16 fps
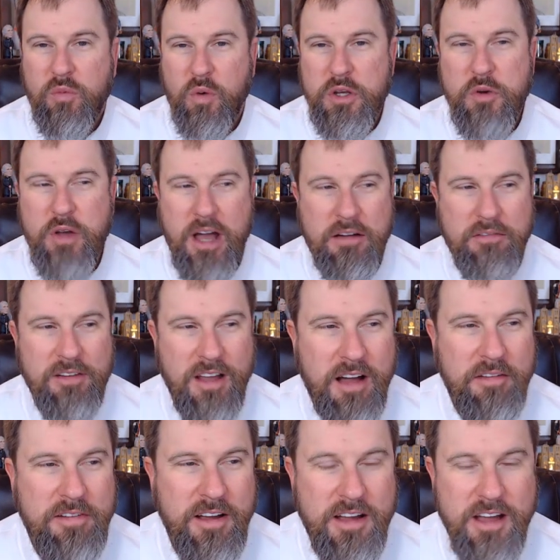When you have
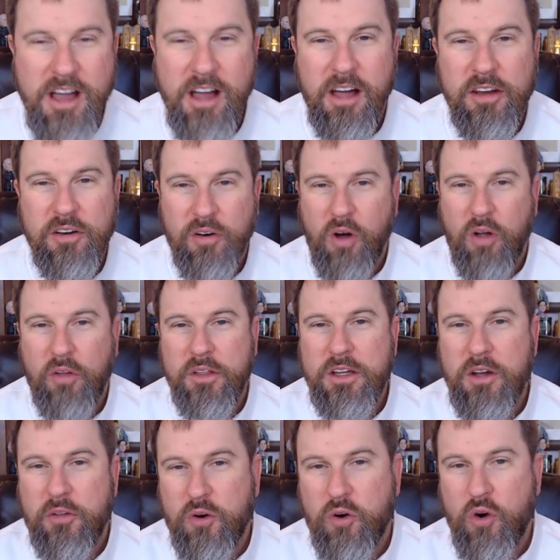Lafayette and all
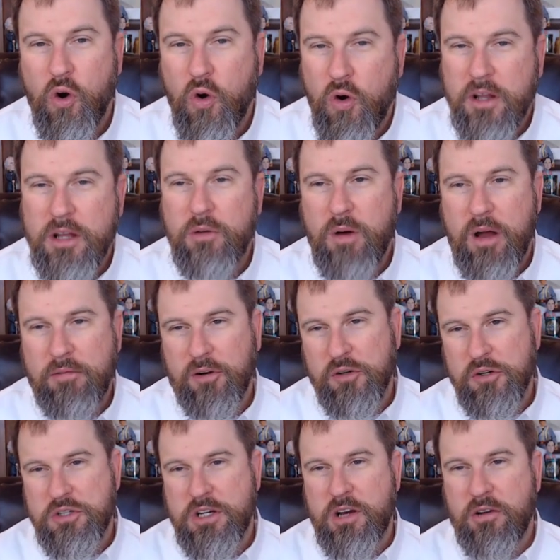the other early
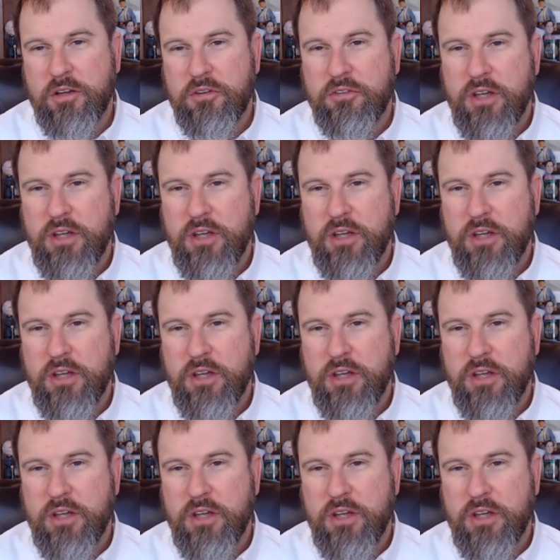revolutionaries